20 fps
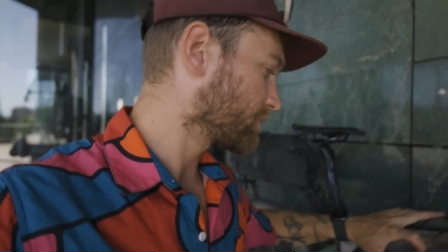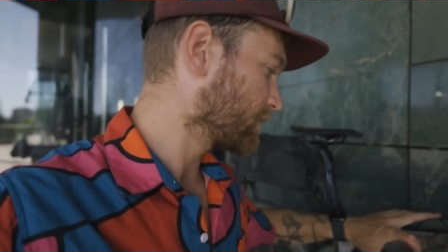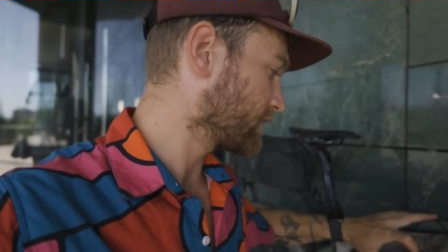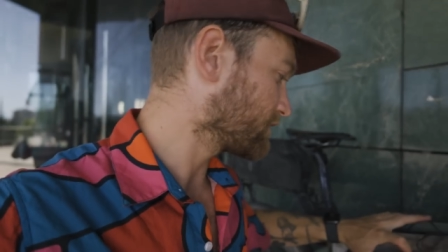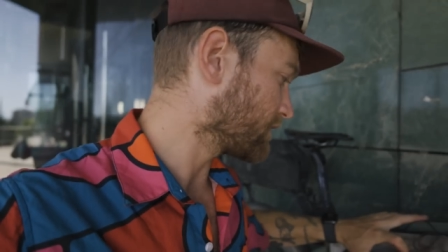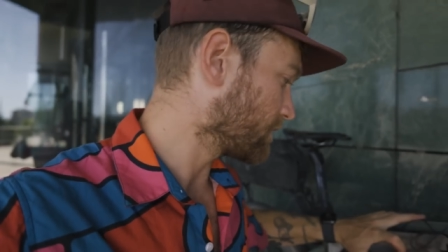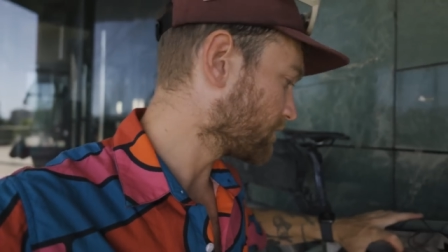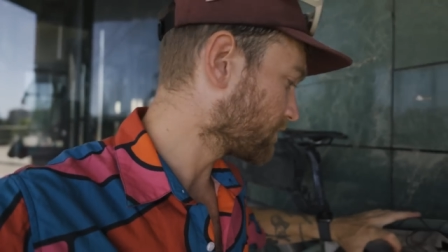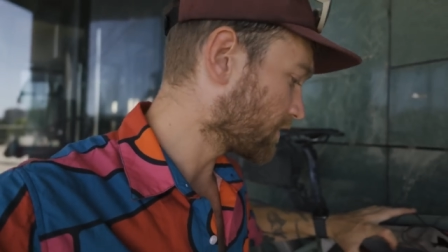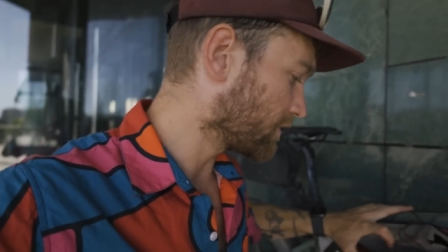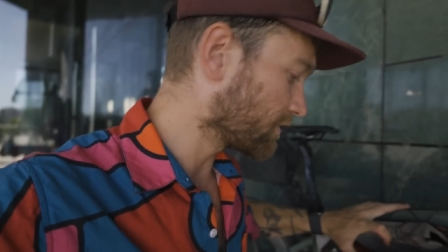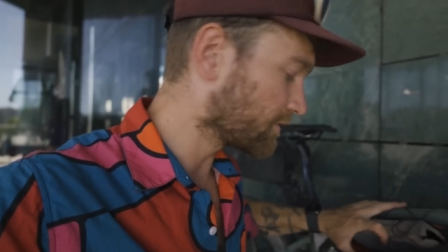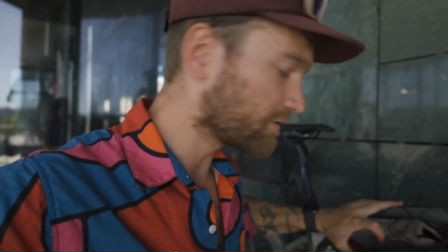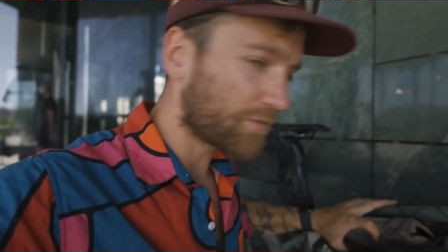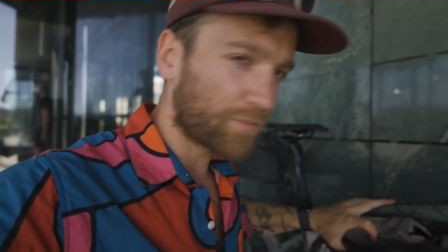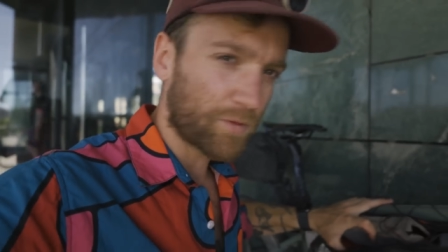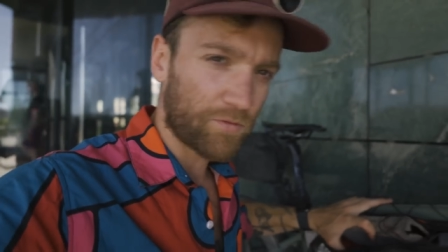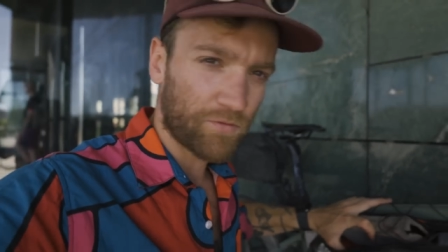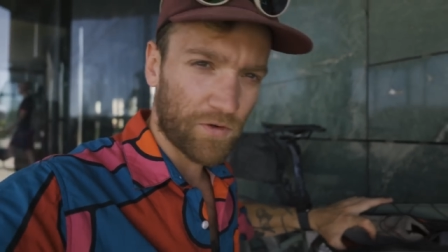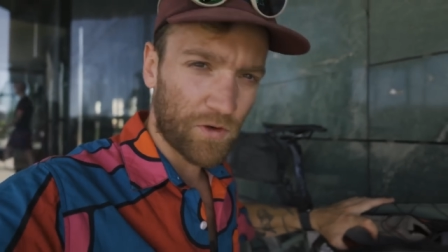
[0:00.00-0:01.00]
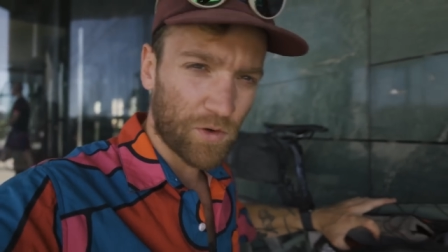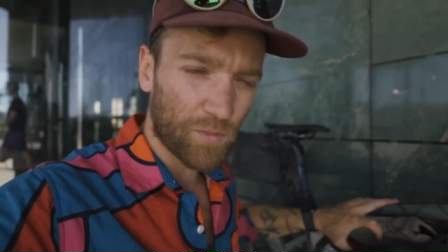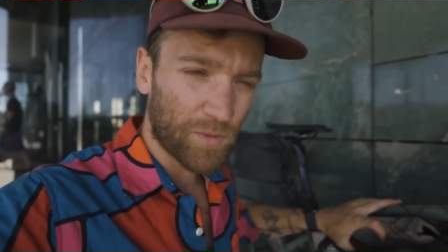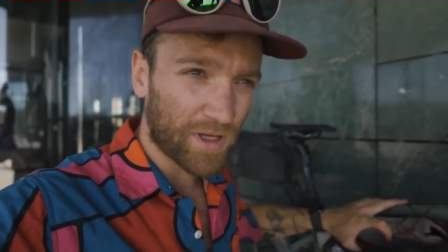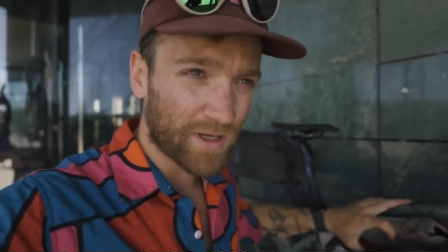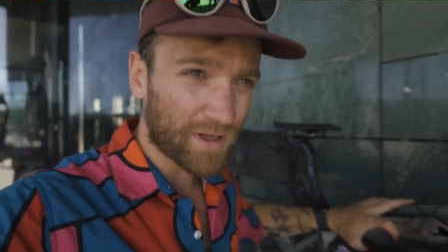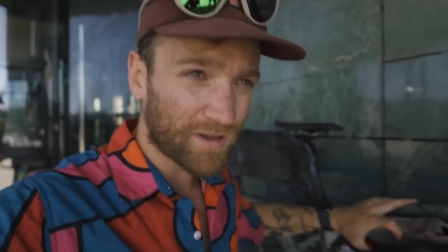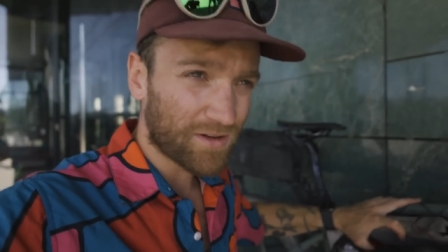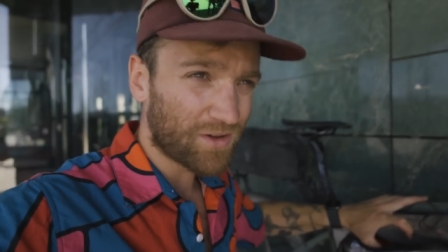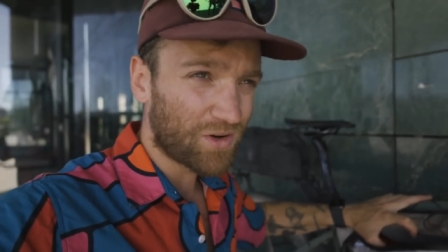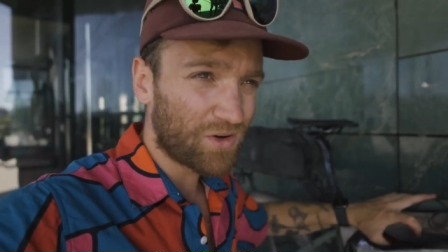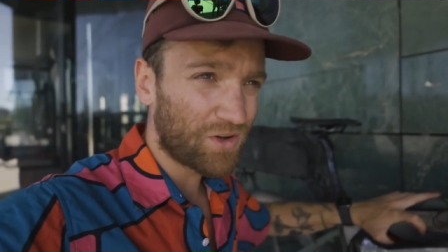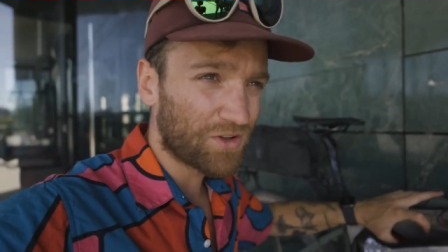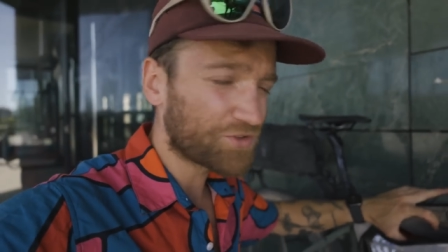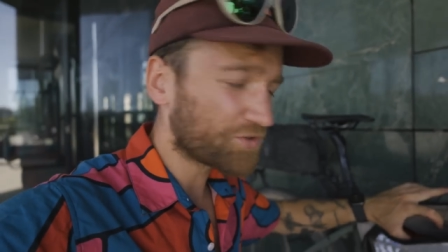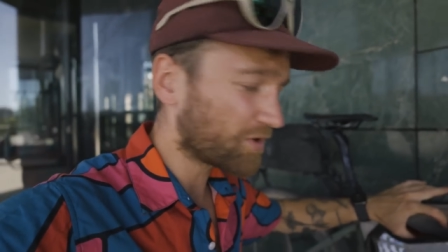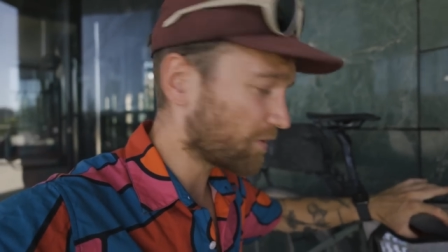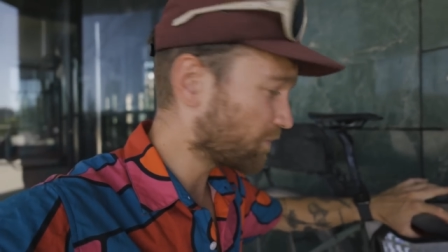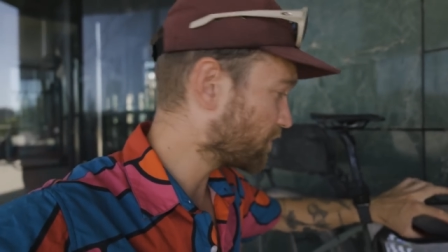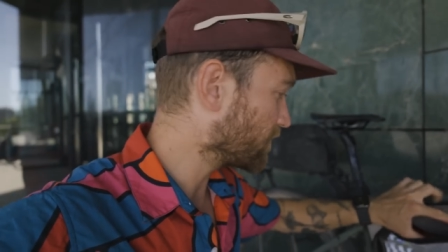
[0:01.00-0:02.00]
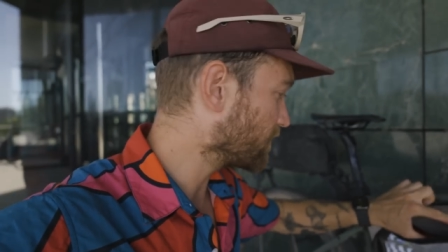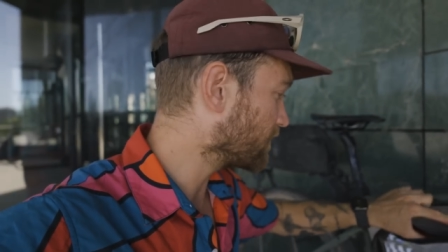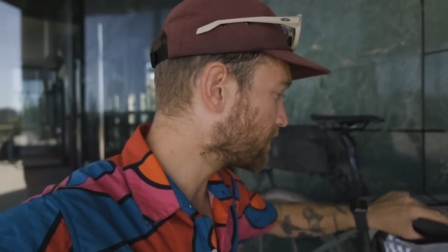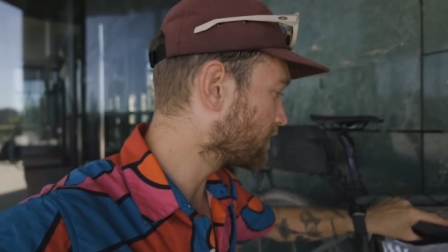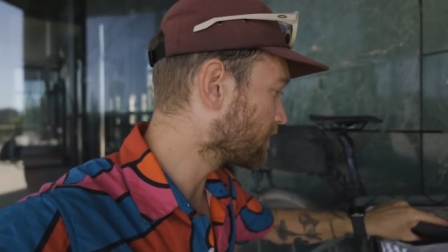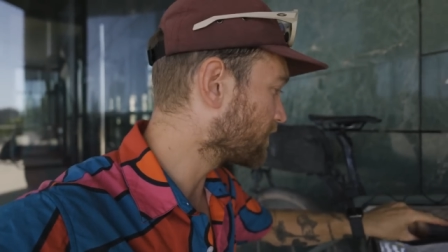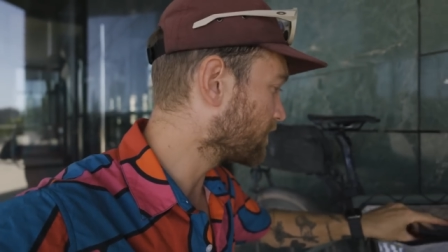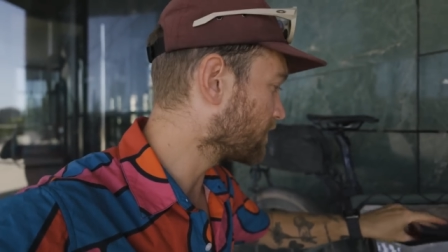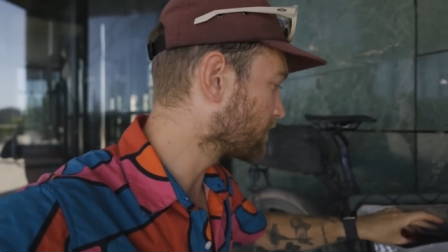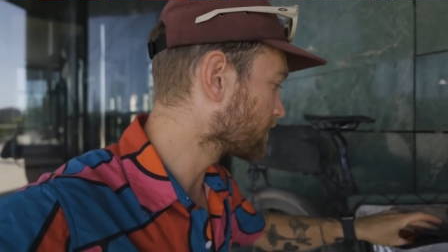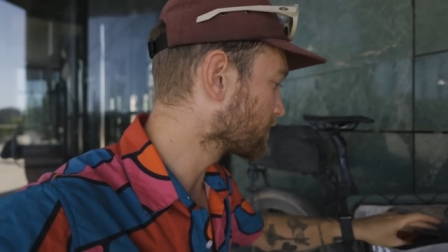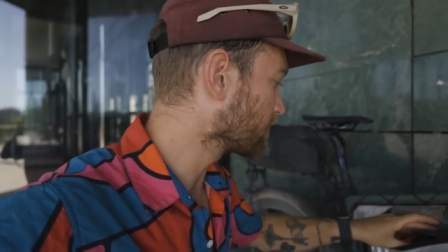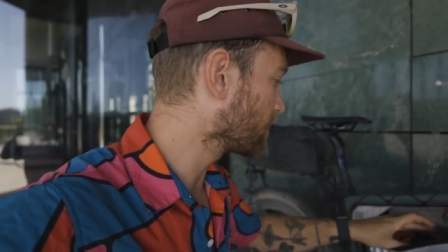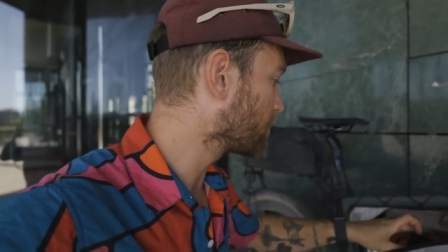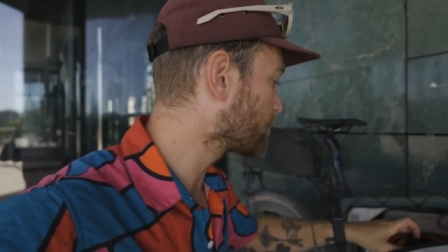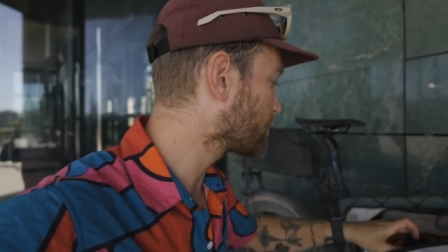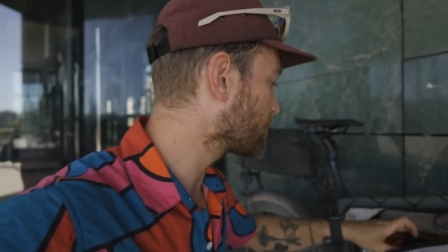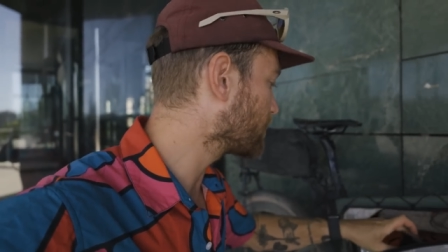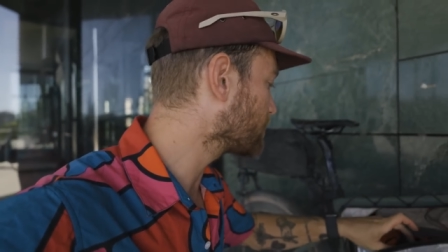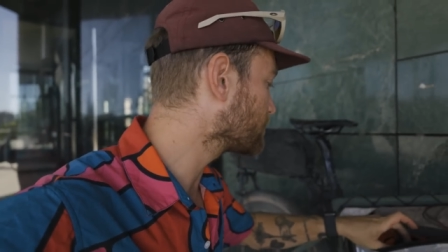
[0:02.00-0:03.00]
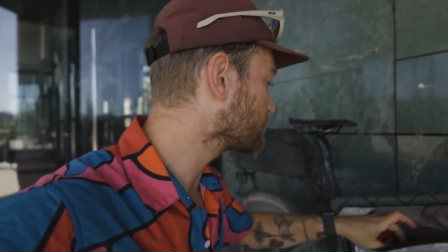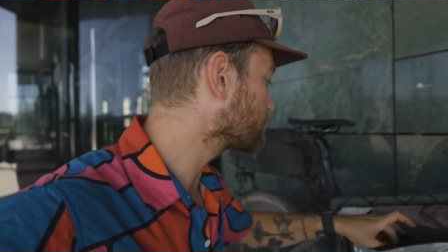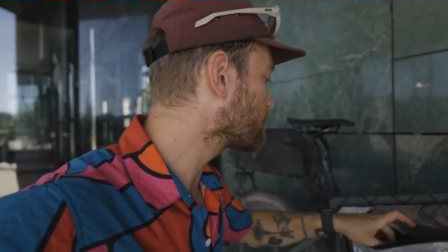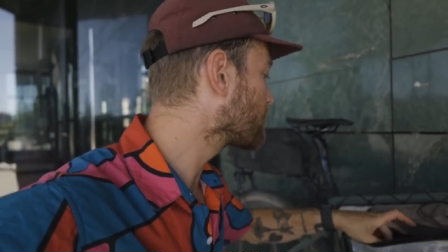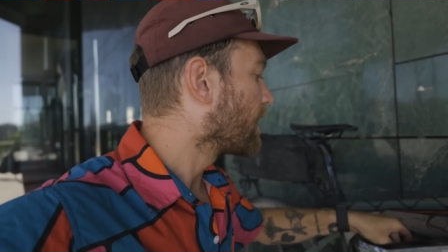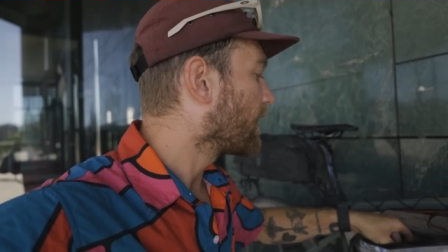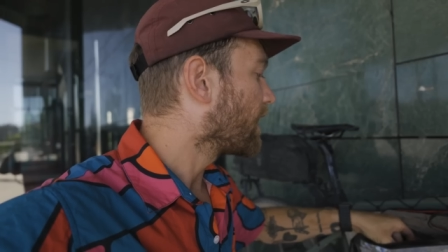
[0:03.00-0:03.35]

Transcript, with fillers: because I'm going to be filming the whole trip on GoPros.